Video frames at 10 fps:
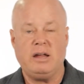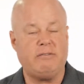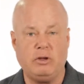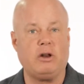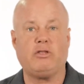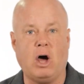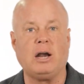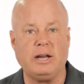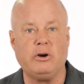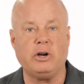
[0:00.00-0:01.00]
if they're a thought
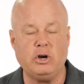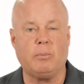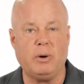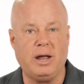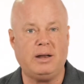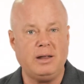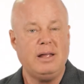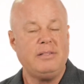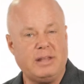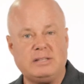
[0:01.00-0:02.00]
leader in your brand,
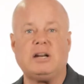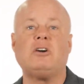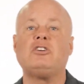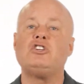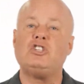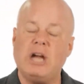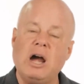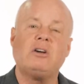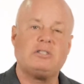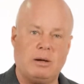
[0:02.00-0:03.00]
then start to
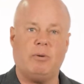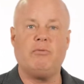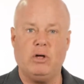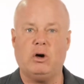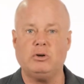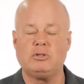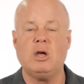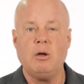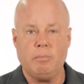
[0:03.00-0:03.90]
share some of those